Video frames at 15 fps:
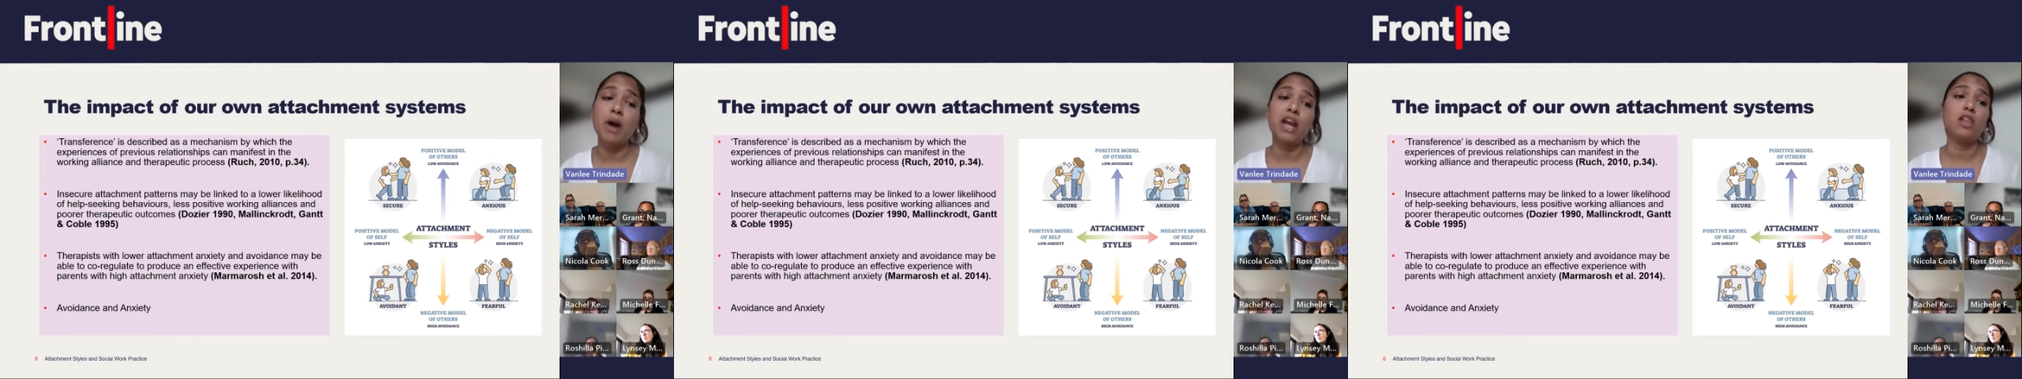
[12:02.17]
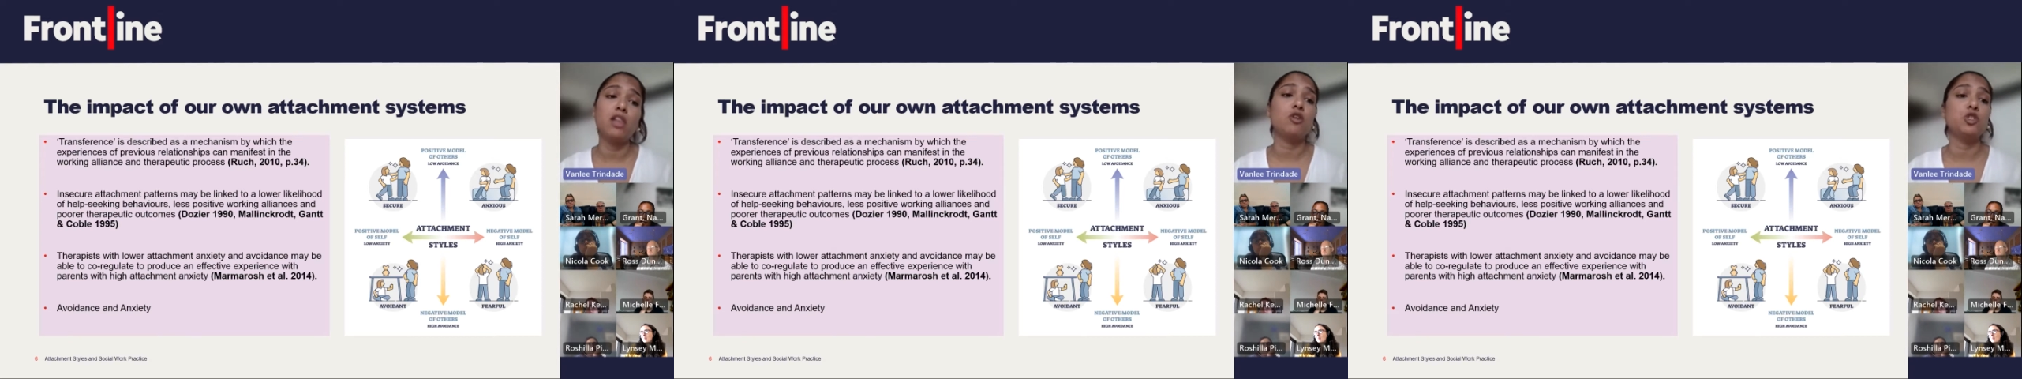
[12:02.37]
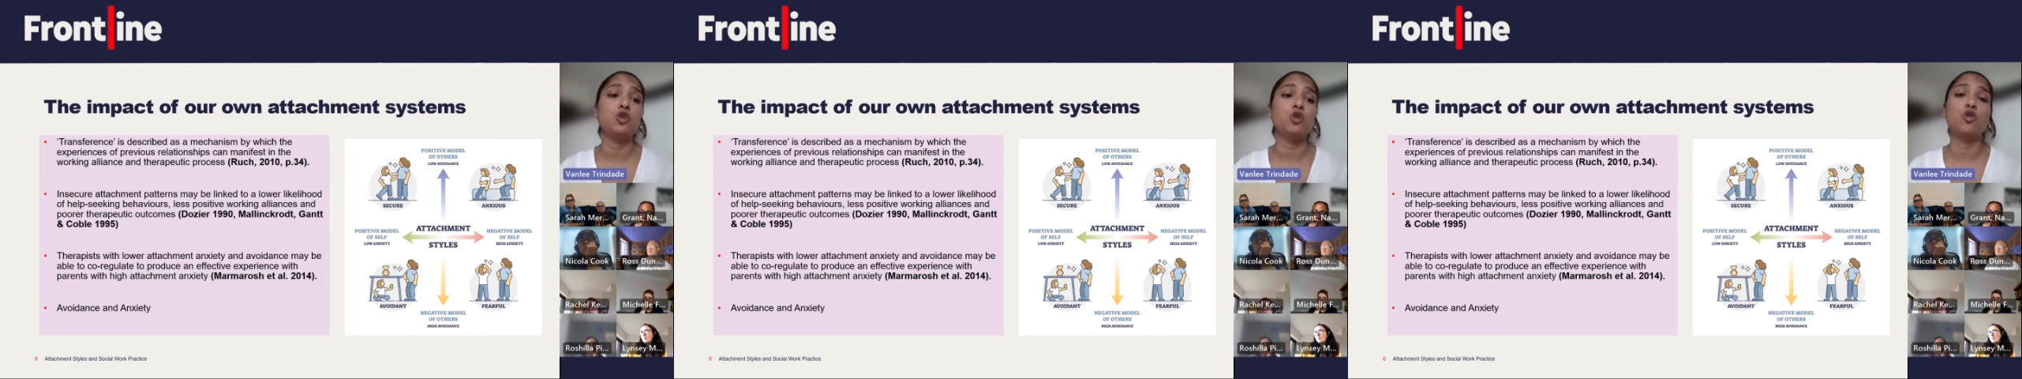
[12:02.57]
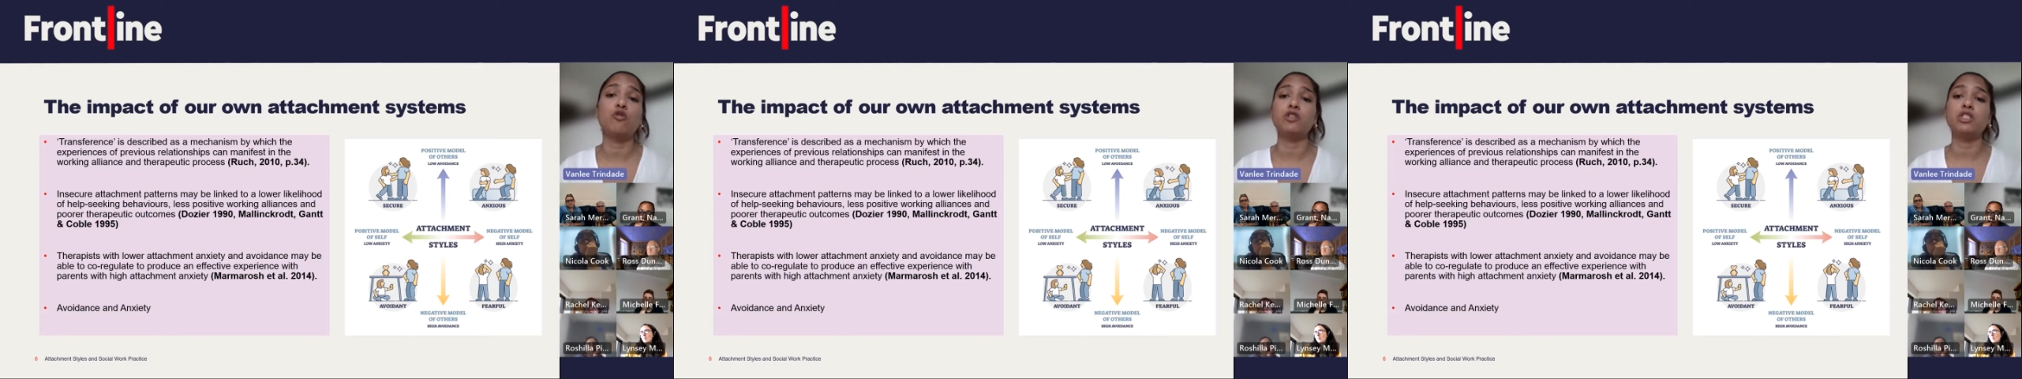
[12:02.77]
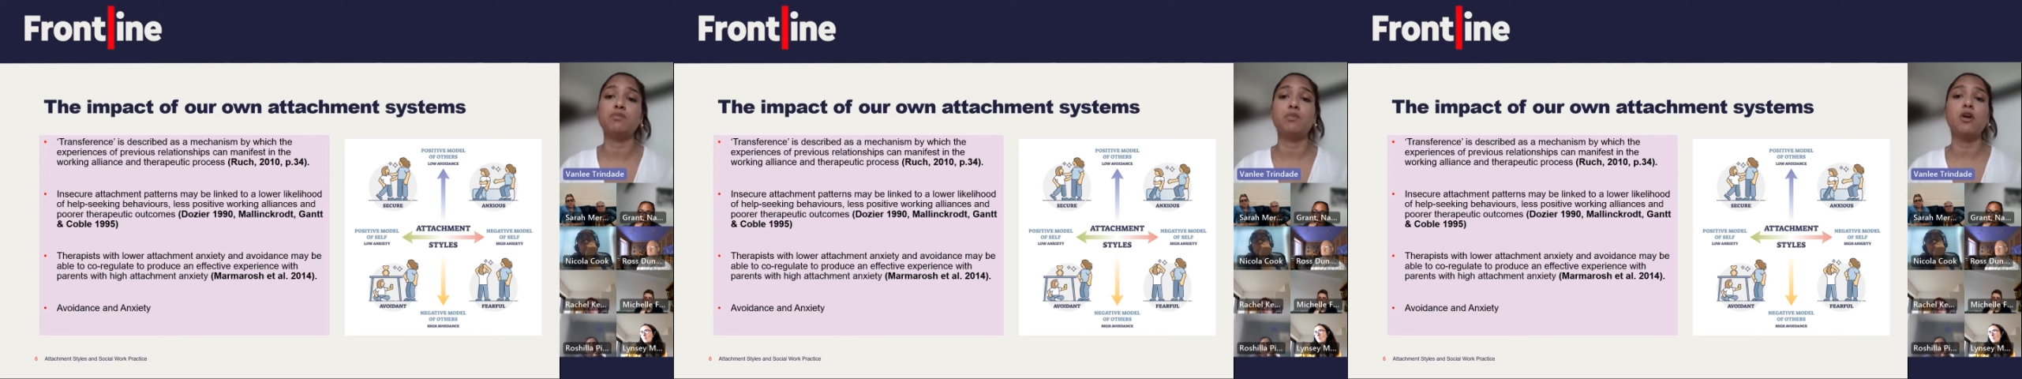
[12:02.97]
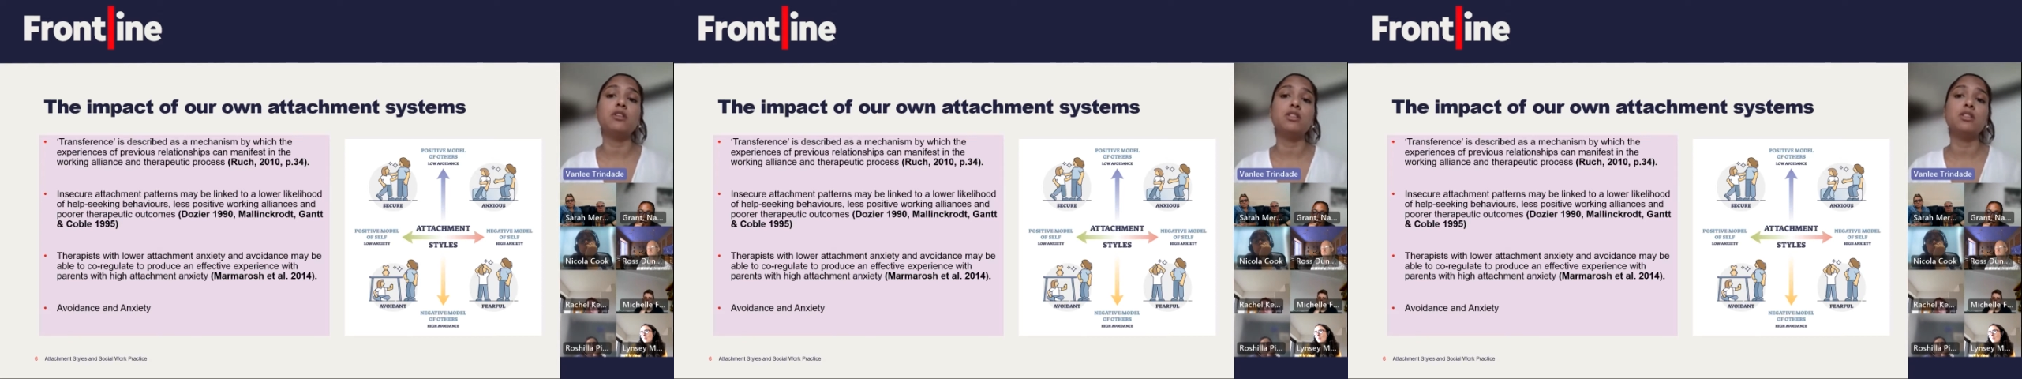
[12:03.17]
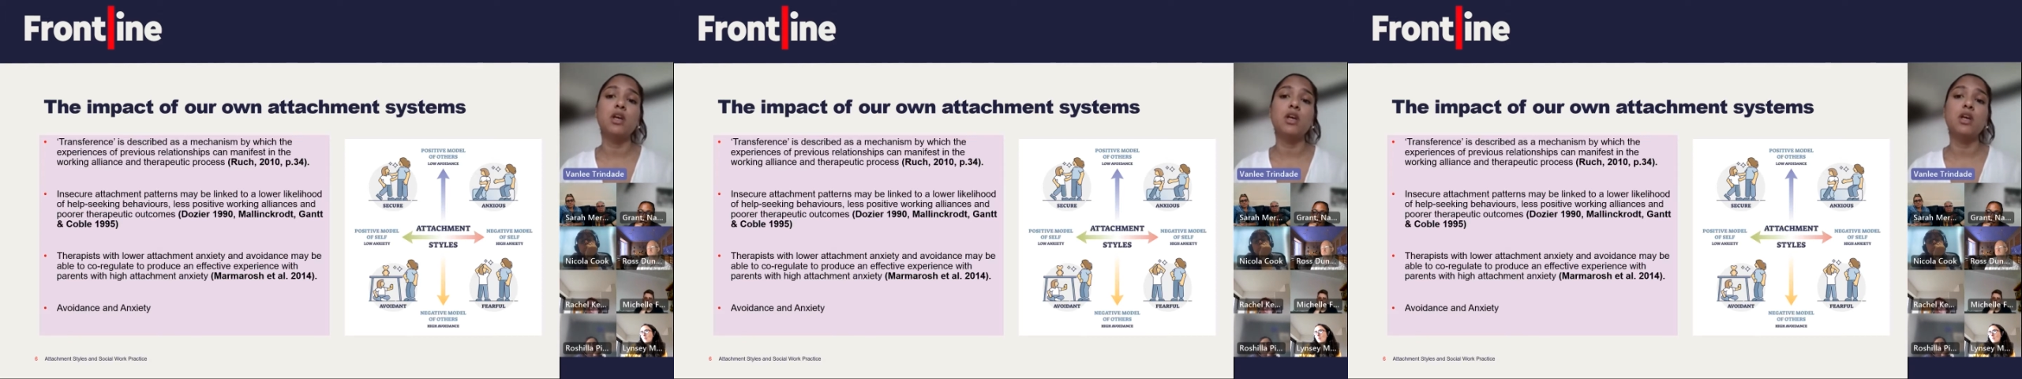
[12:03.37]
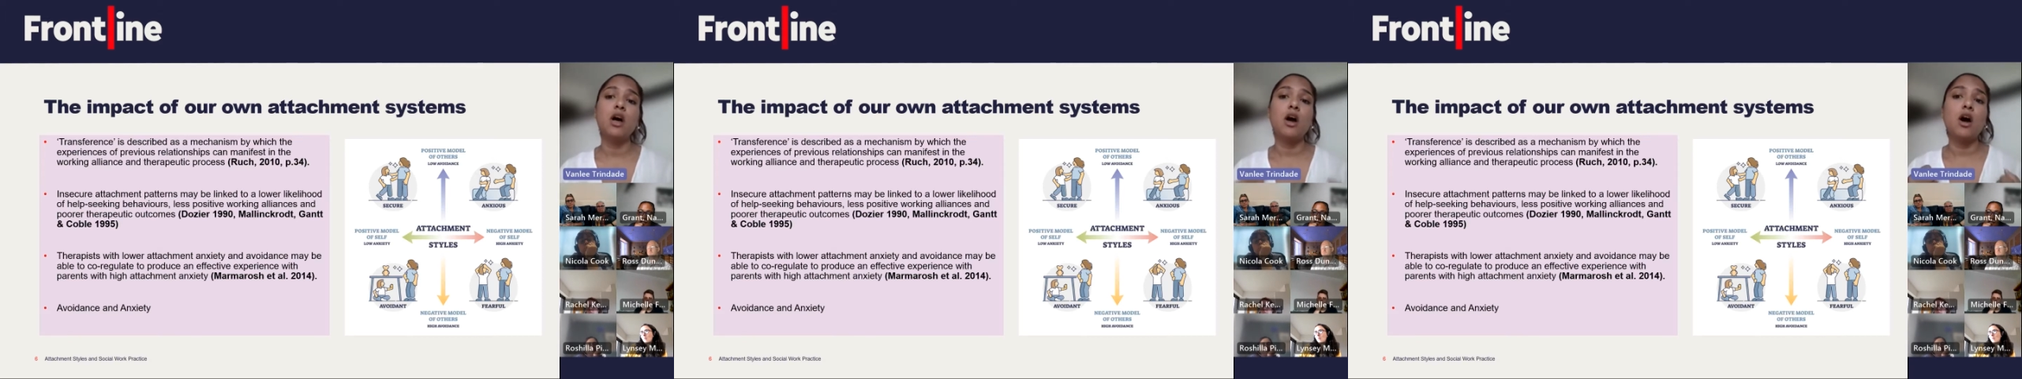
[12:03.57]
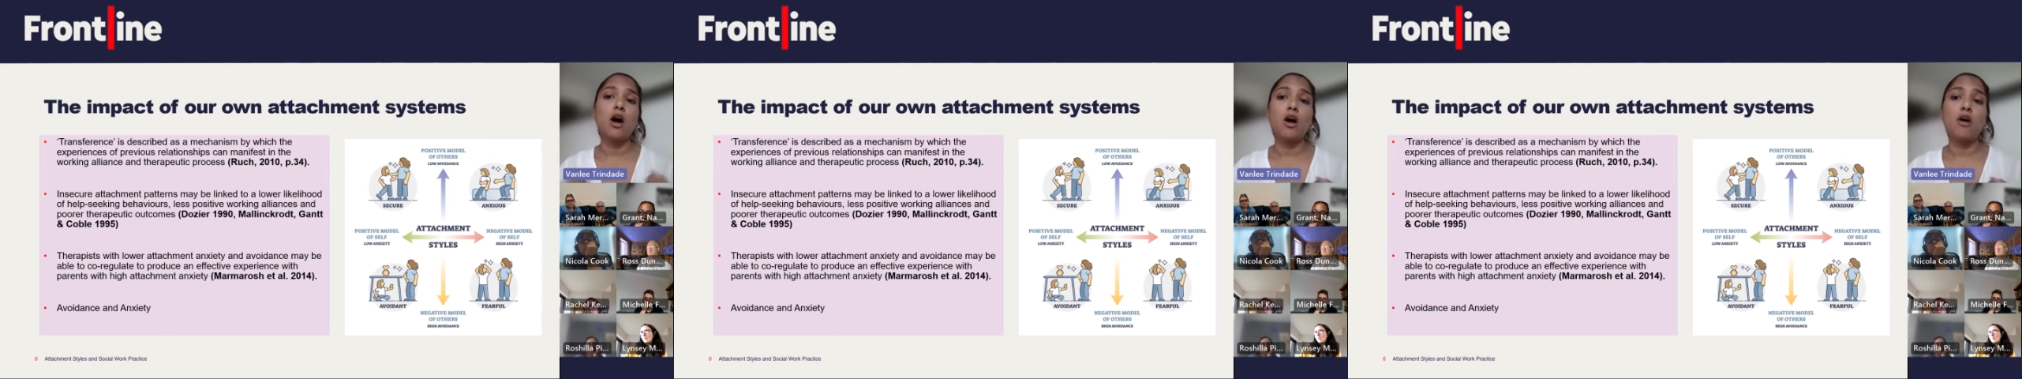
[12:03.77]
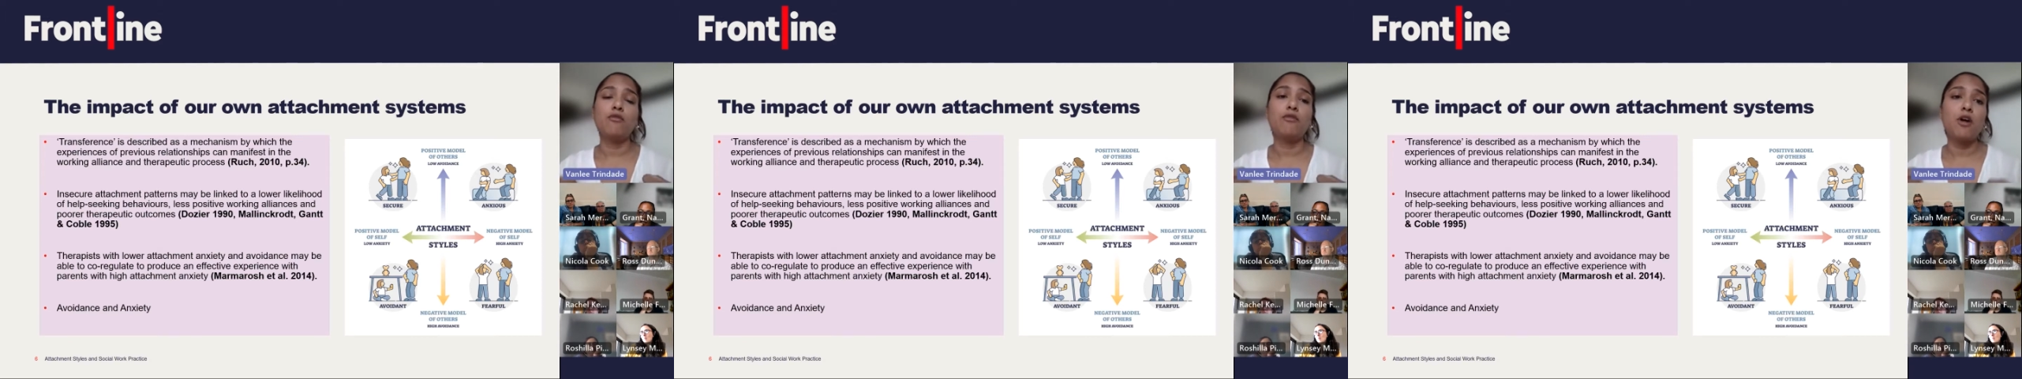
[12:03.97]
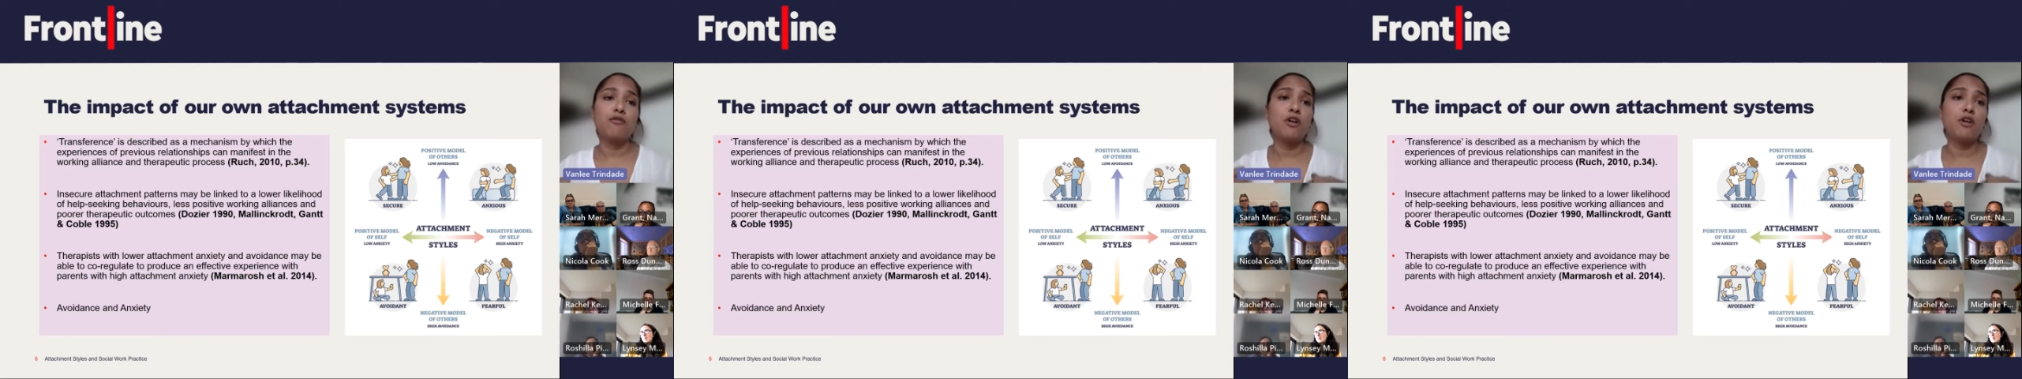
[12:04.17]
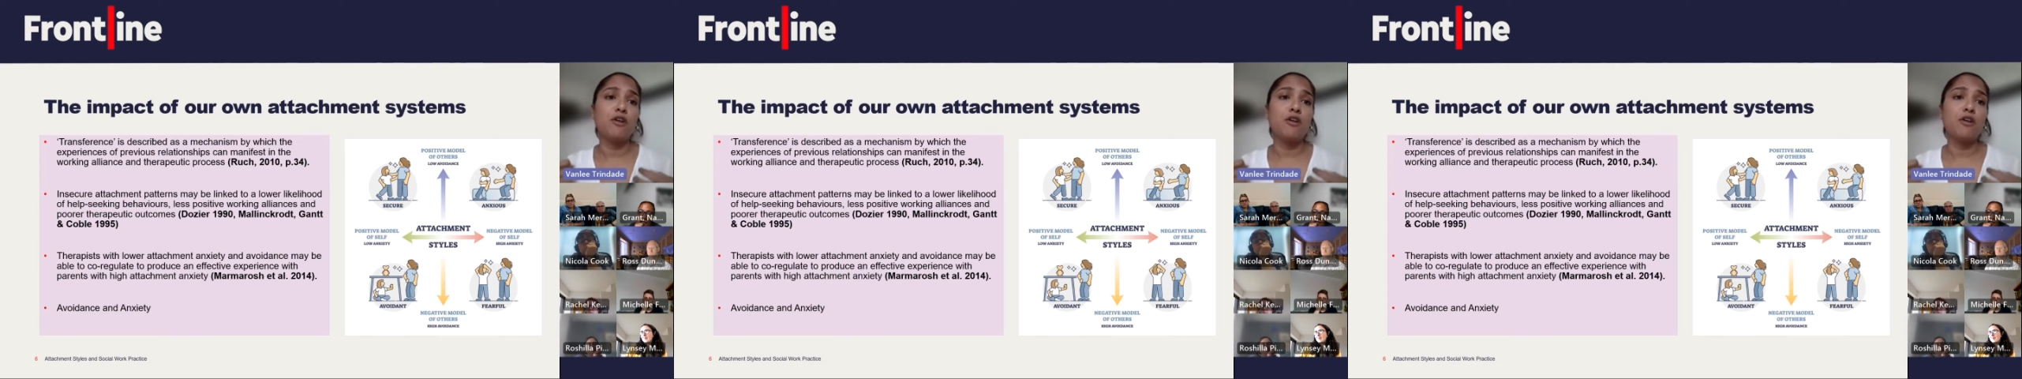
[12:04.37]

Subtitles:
biological response of